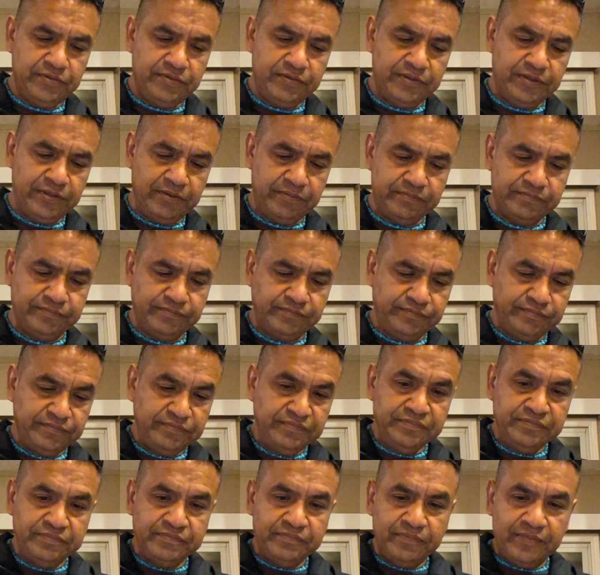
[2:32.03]
Yep.
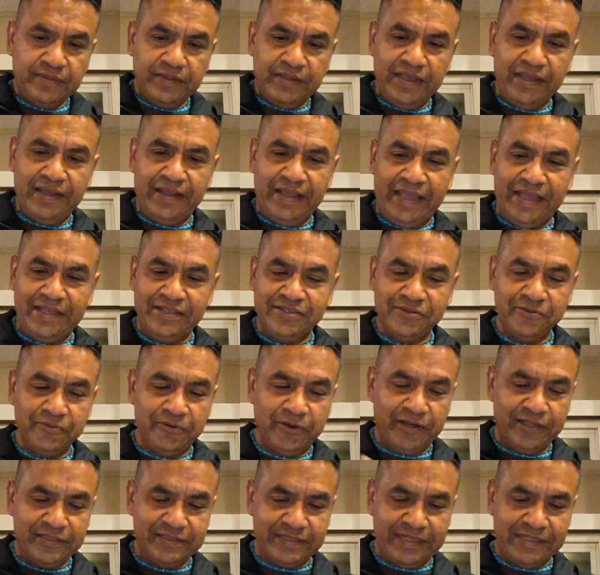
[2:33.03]
Ace of
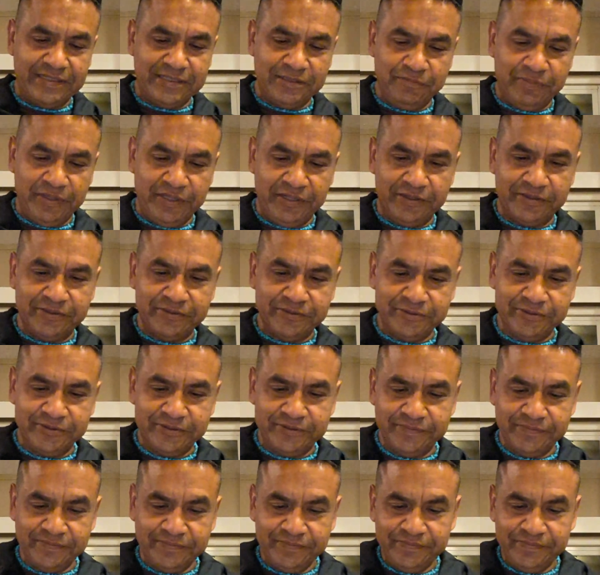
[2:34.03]
Wands, Ace of Pentacles,